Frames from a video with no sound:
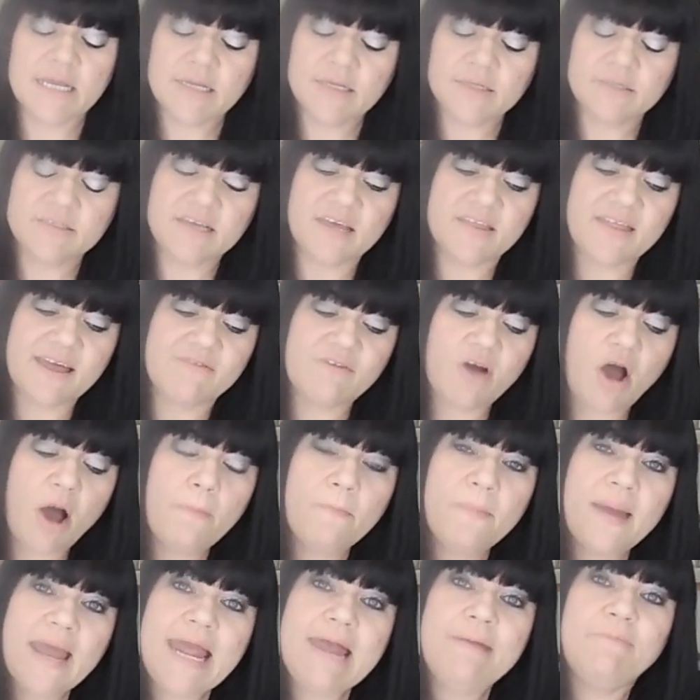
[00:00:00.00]
So there are
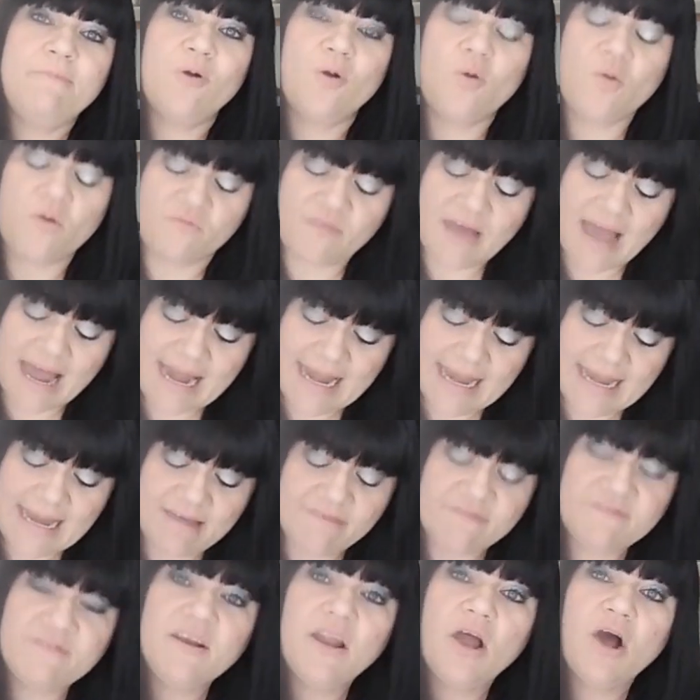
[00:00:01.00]
people that
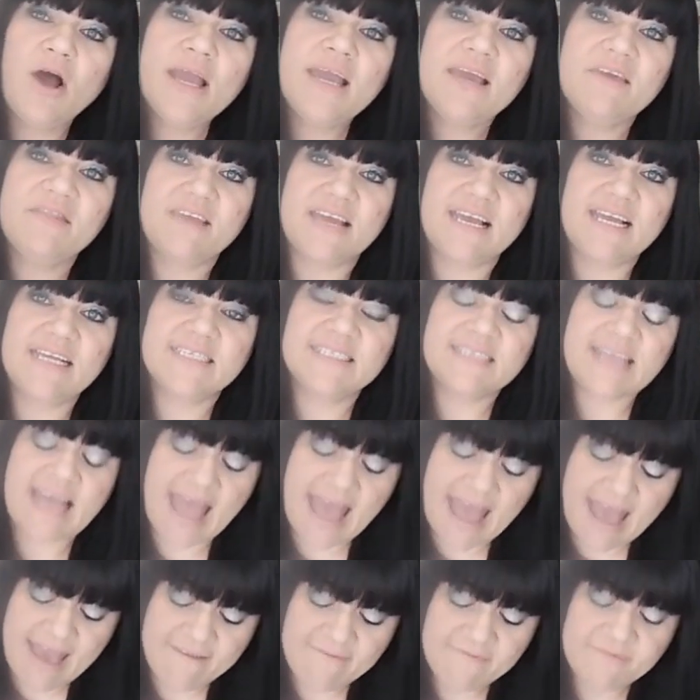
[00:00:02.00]
live like this
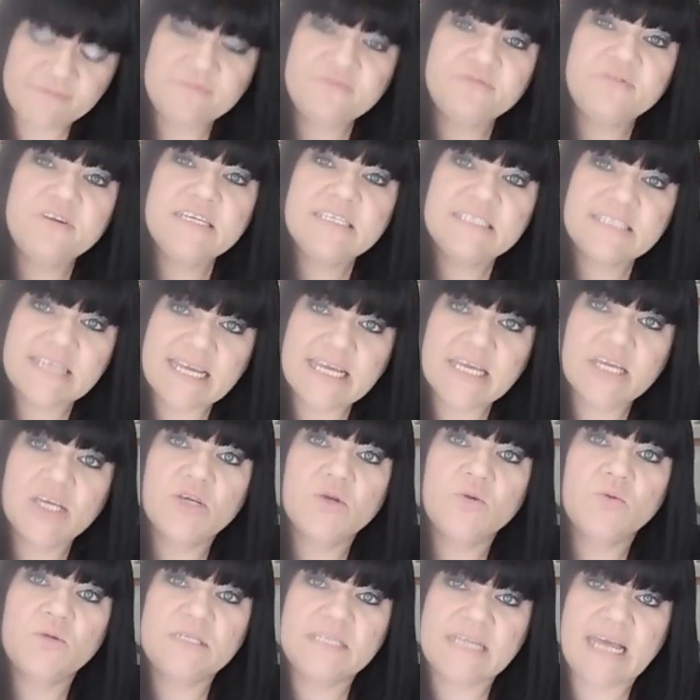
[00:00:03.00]
every
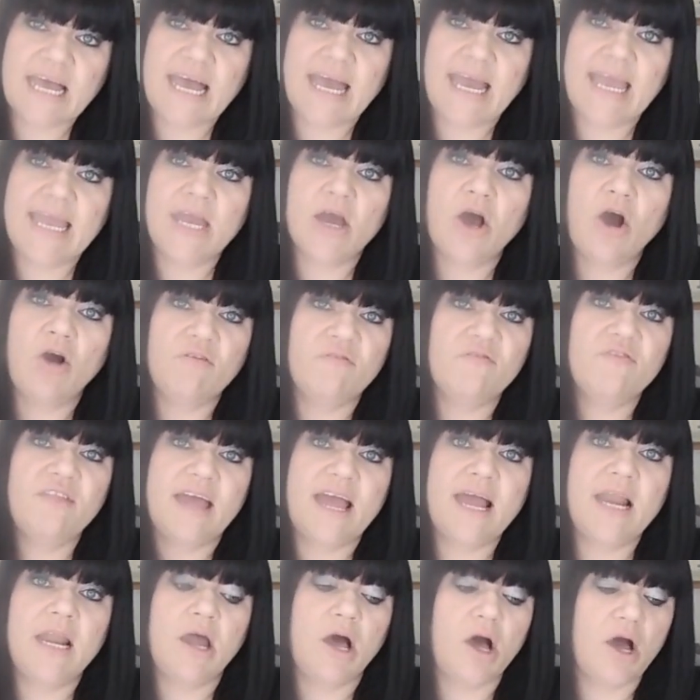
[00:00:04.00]
single day of
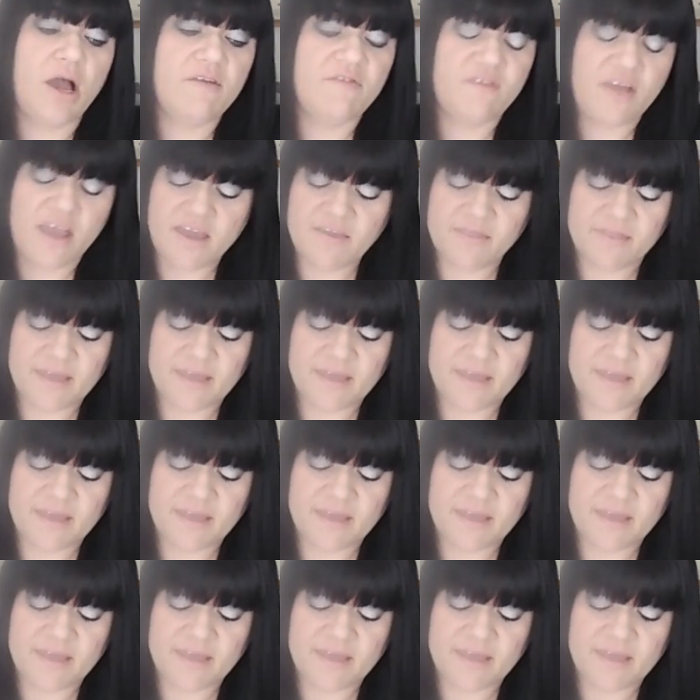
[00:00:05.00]
their life.